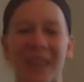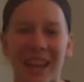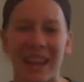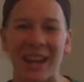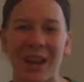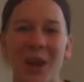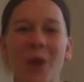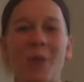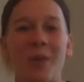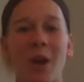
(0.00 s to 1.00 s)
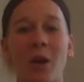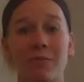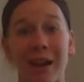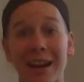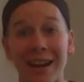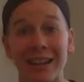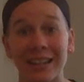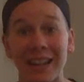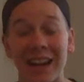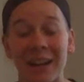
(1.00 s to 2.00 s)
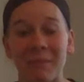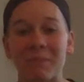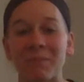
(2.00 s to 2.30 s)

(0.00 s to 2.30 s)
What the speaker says: in with our writing time.